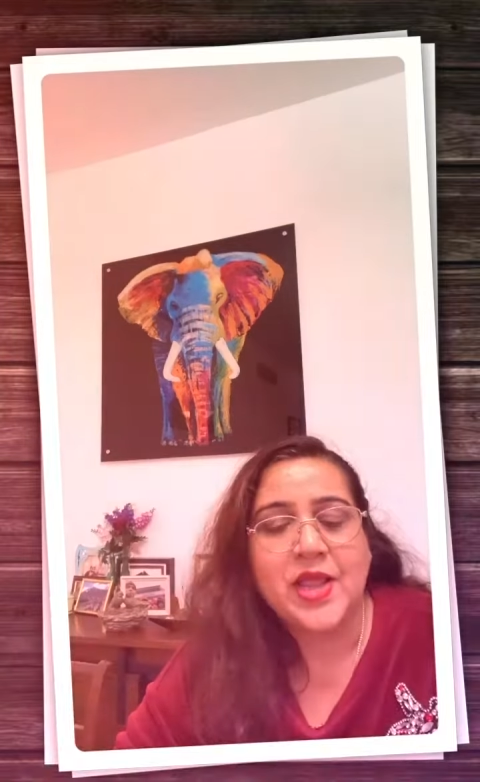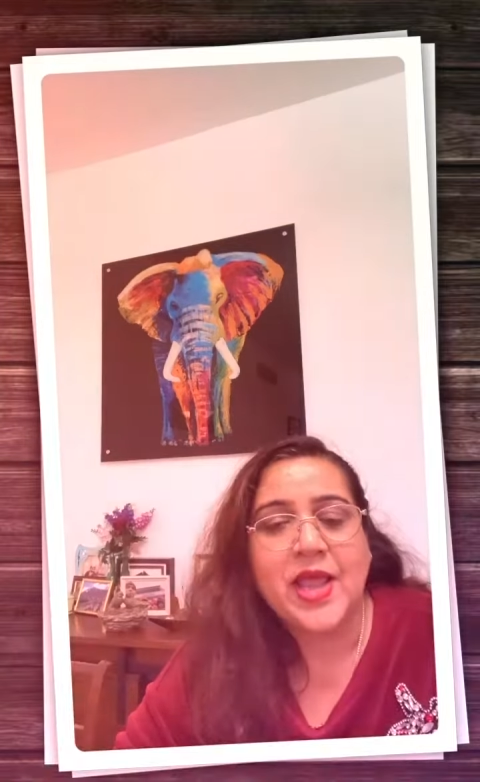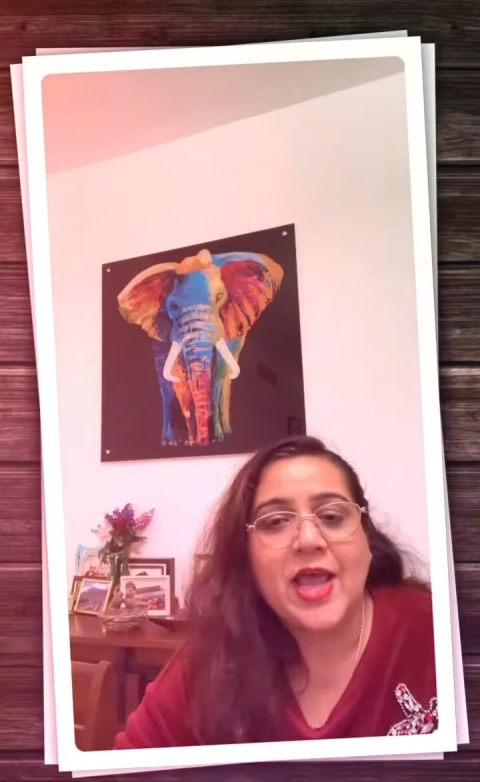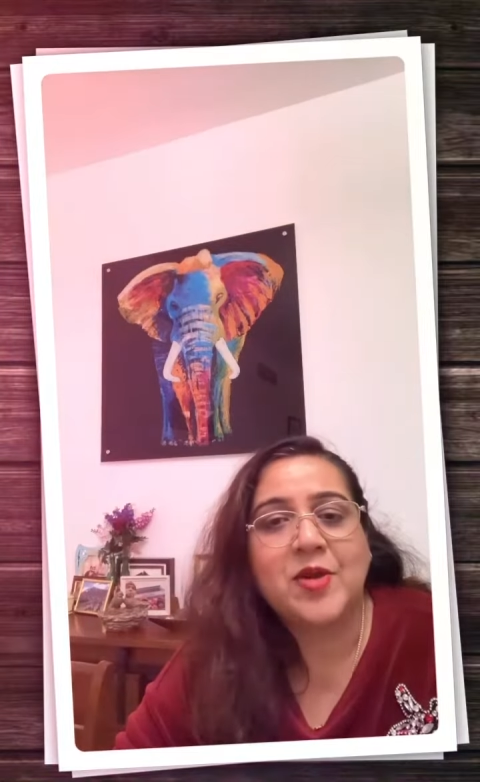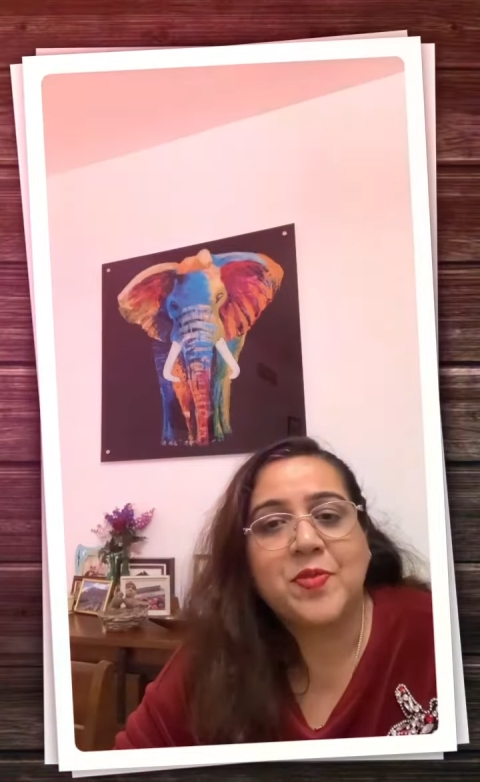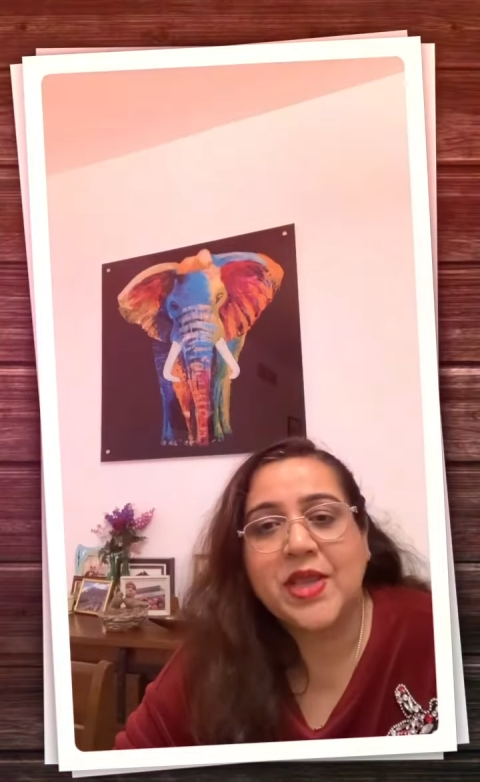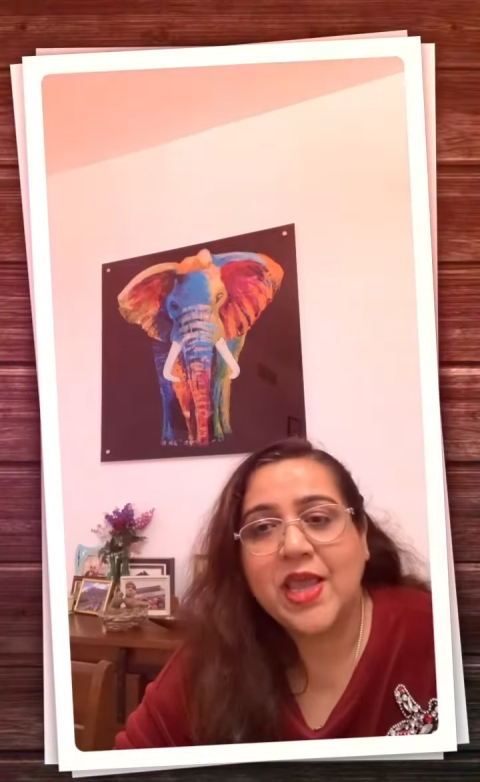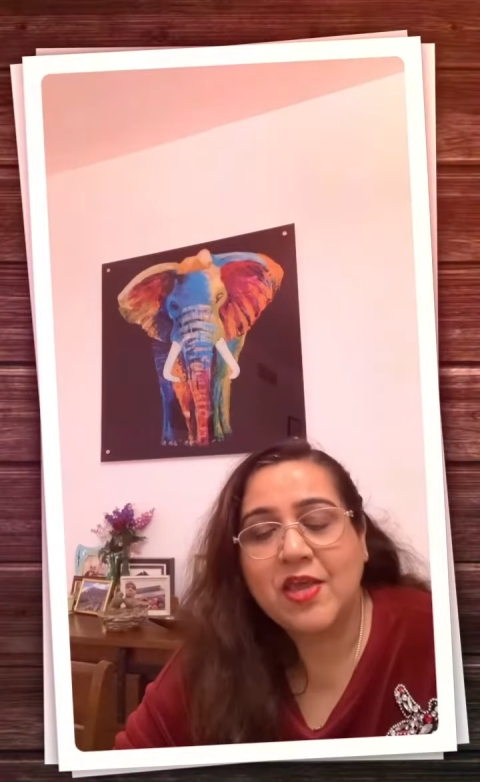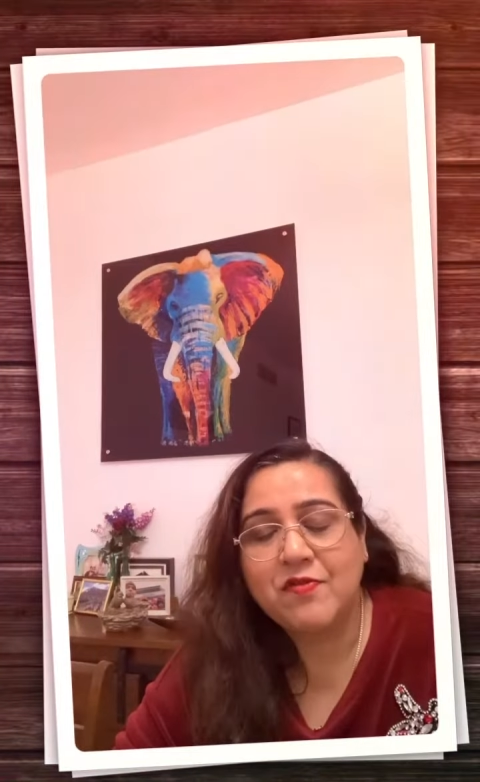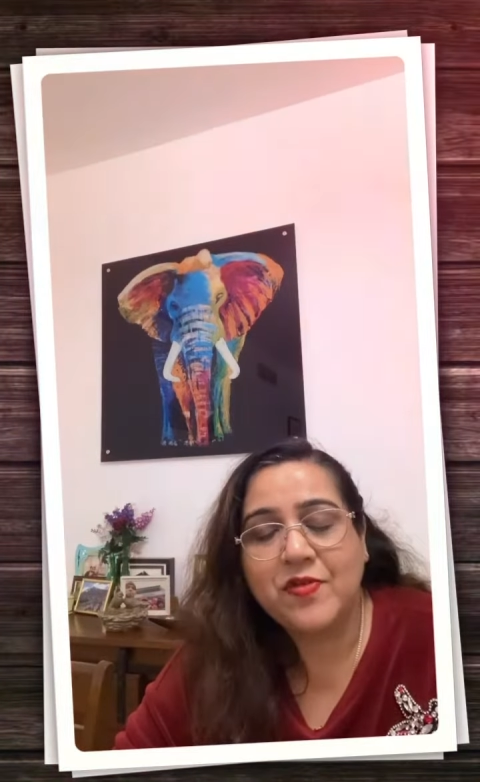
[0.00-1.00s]
and make
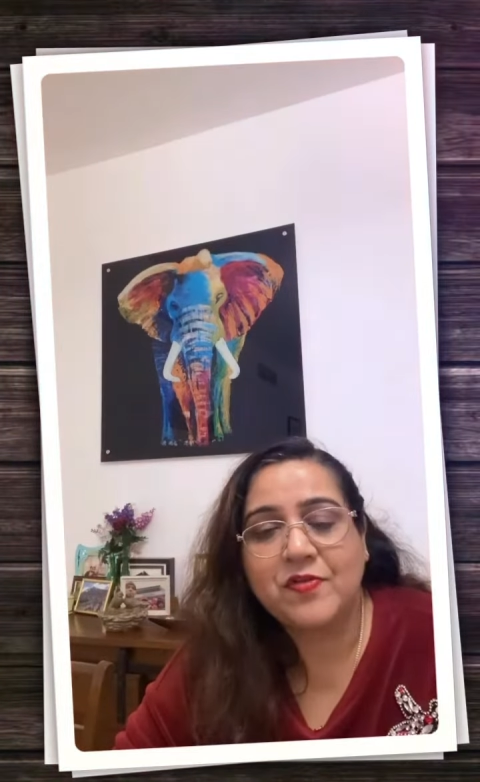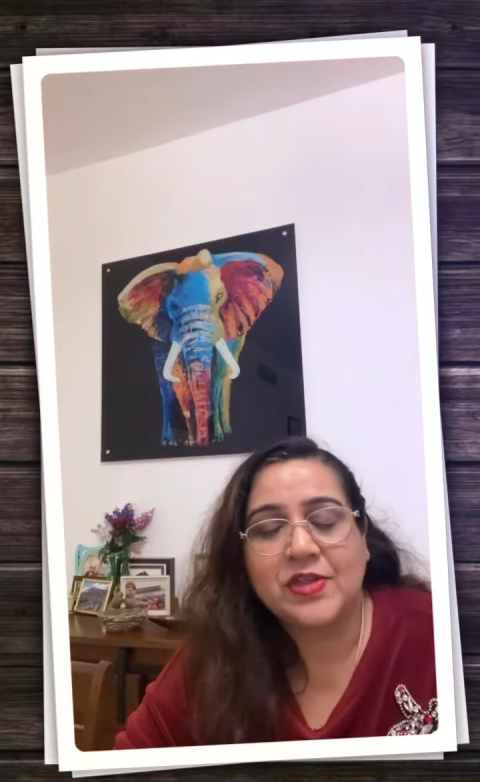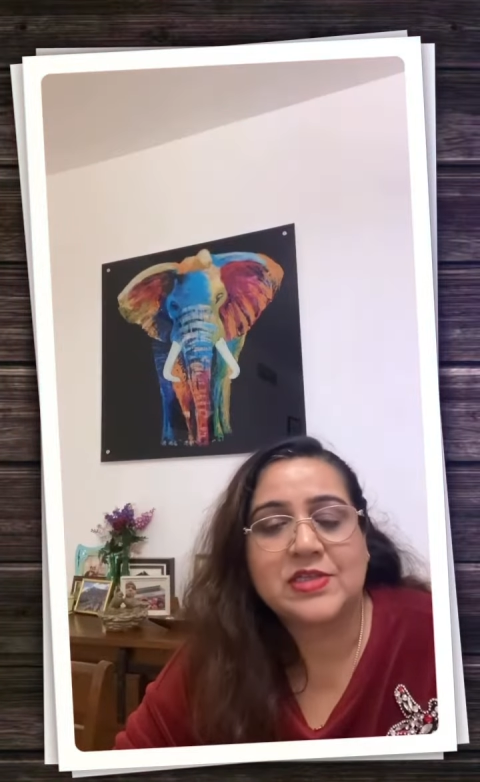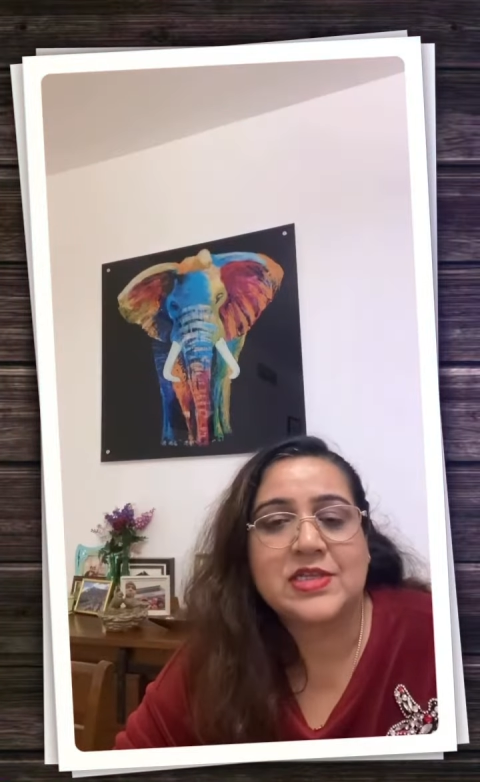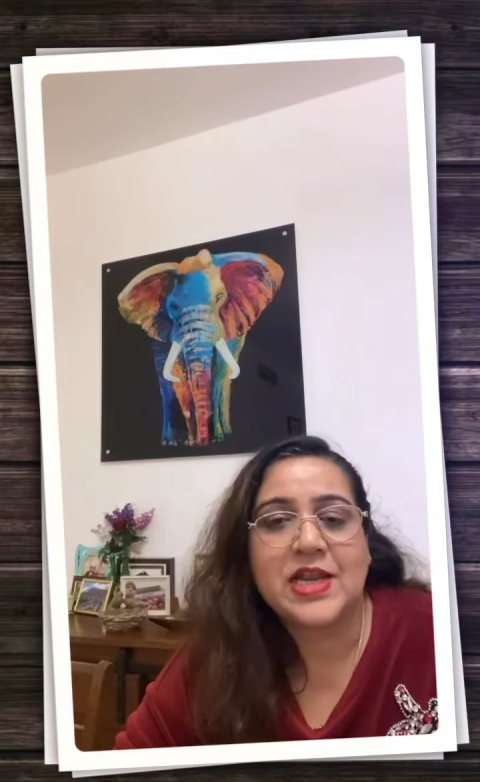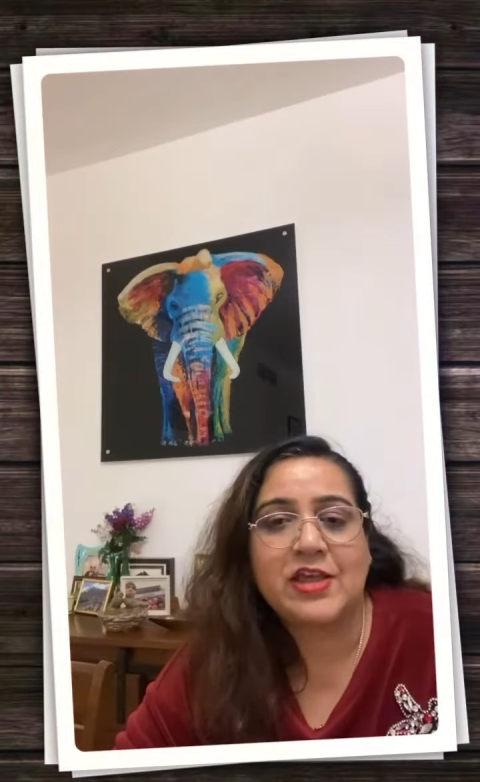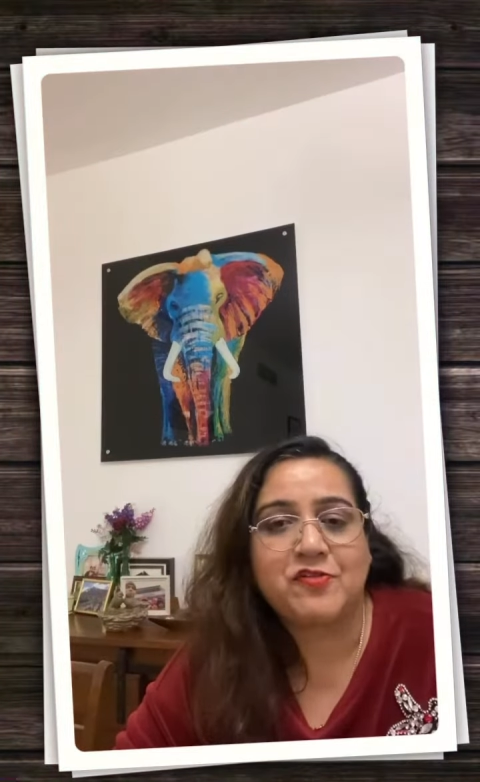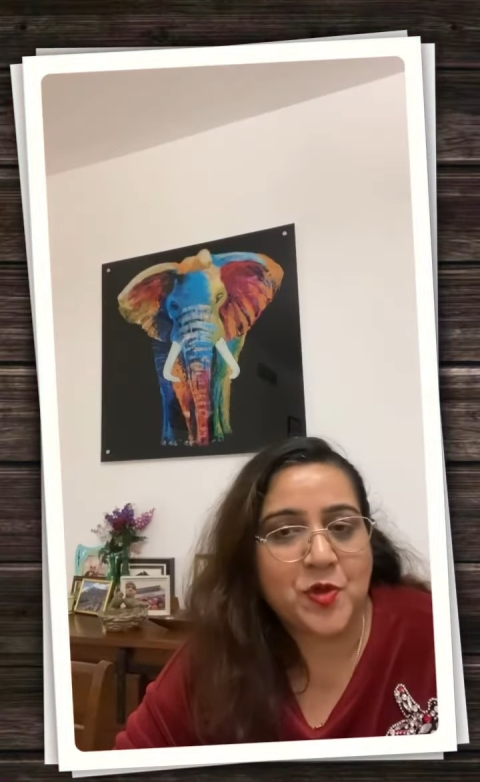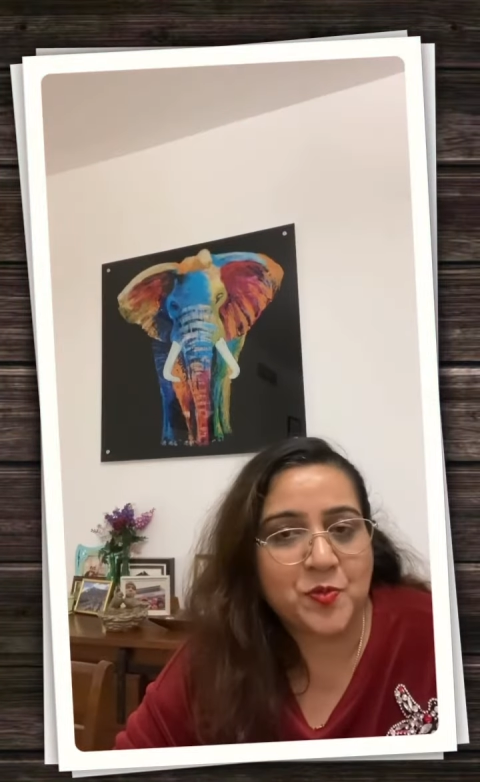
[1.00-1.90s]
everyone's life